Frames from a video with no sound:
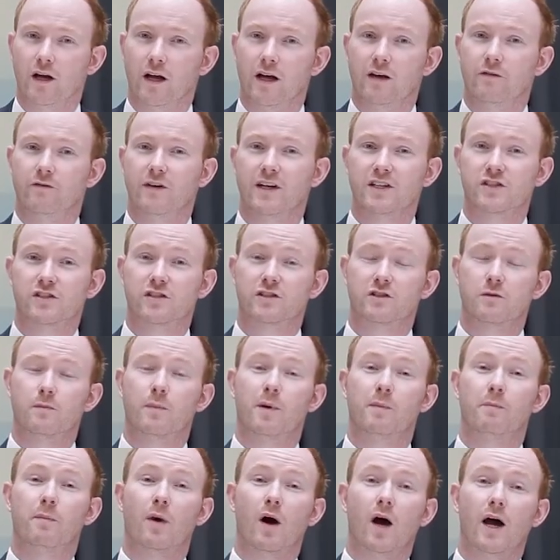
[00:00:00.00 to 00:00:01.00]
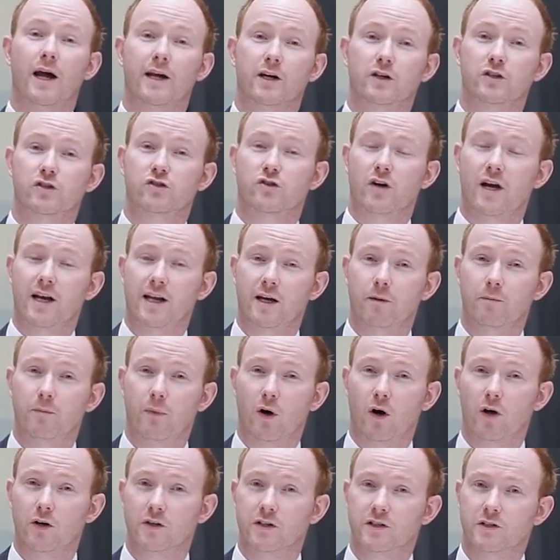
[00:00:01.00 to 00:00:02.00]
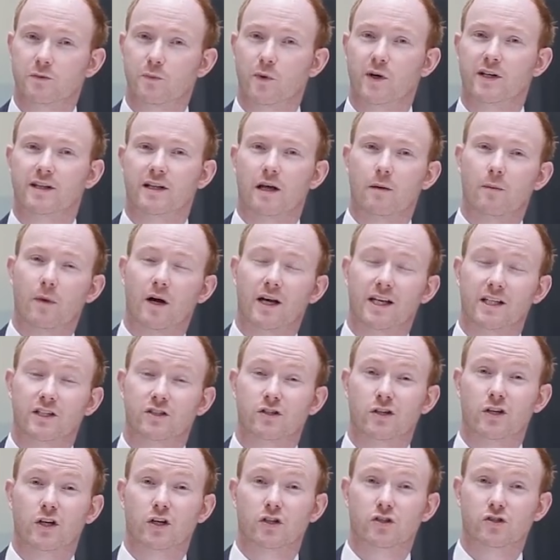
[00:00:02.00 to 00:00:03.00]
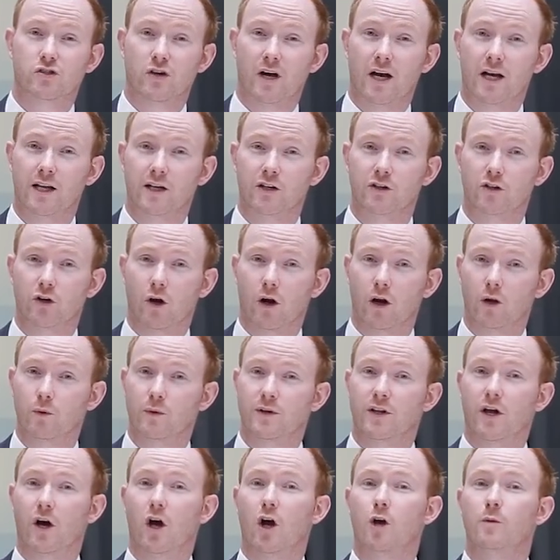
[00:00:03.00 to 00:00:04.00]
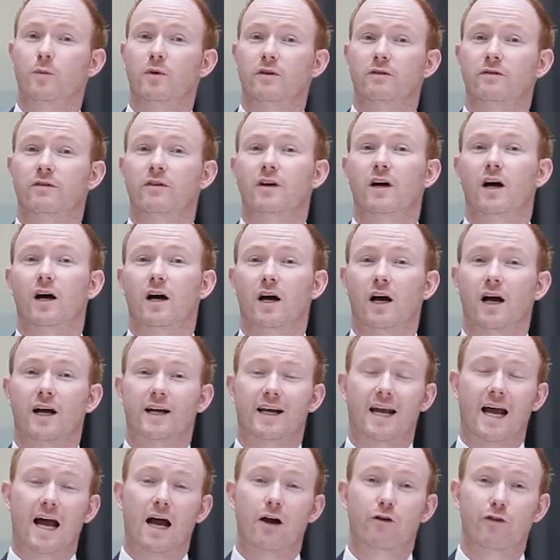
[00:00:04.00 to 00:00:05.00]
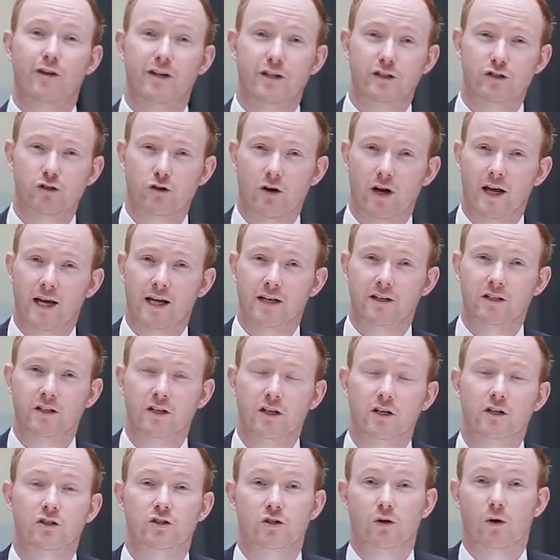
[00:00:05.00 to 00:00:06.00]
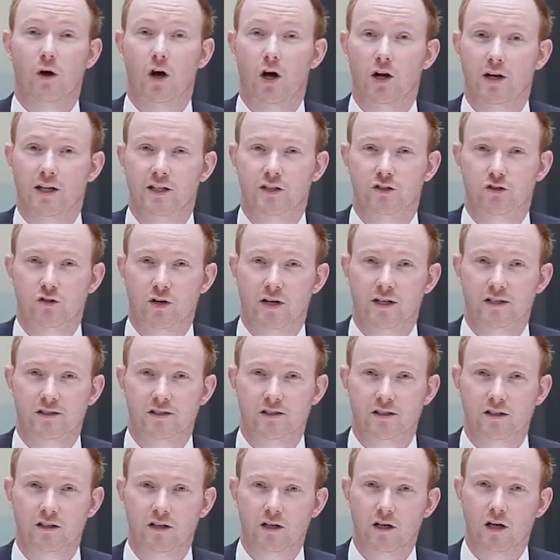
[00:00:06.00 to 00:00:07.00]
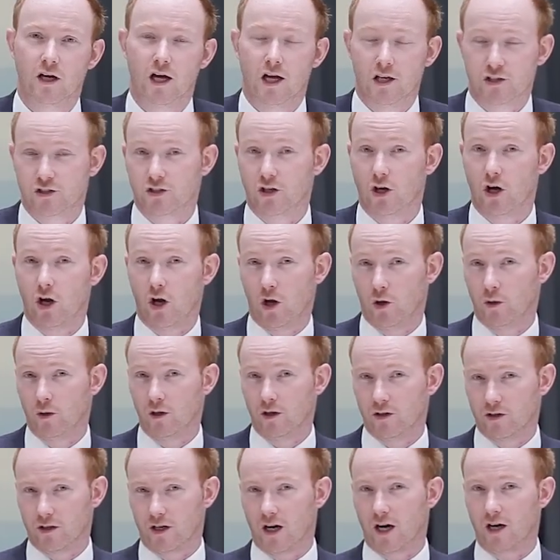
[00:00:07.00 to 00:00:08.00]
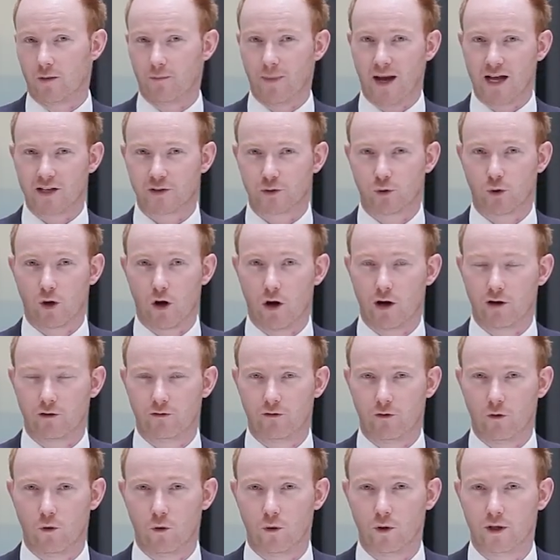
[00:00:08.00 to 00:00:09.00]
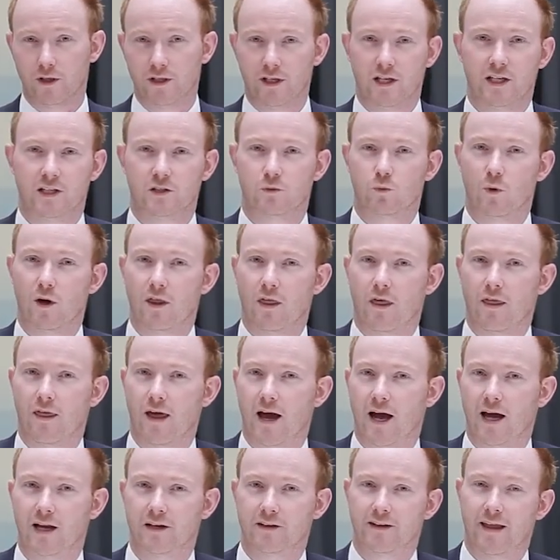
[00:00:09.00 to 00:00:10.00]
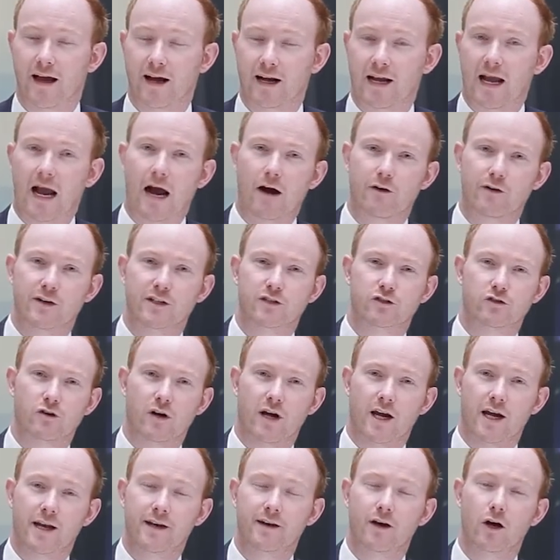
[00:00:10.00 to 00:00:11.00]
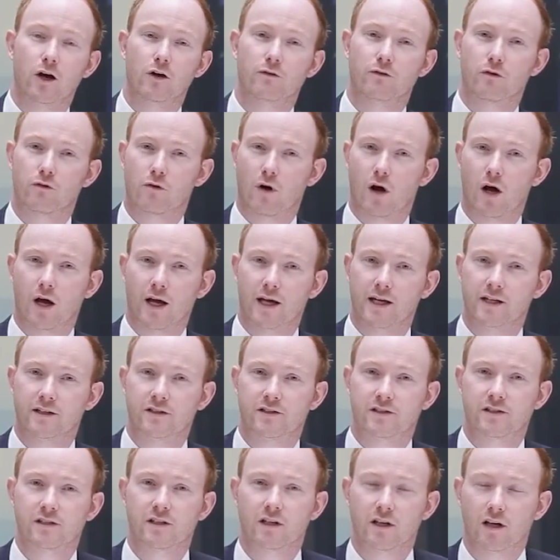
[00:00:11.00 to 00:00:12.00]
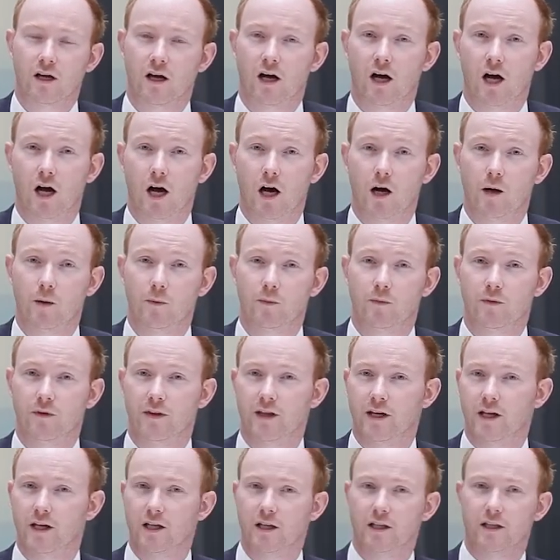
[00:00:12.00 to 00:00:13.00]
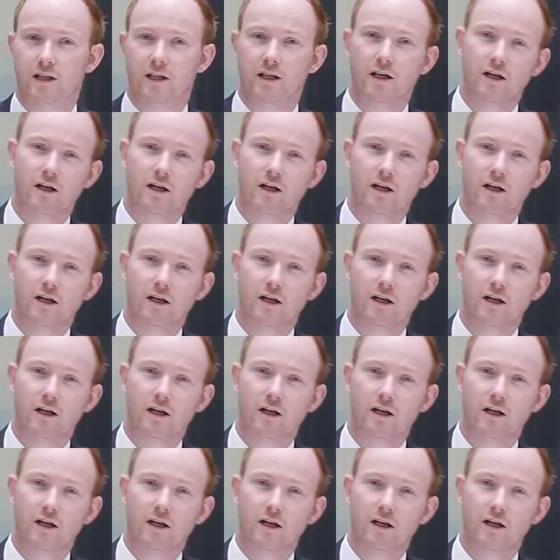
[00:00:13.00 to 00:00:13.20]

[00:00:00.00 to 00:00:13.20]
investors have been buying Australian bonds, putting their money into the Australian dollar with the hope of uh, a carry trade to earn interest. So the kind of battle going forward is whether that, that carry trade overrides um, the,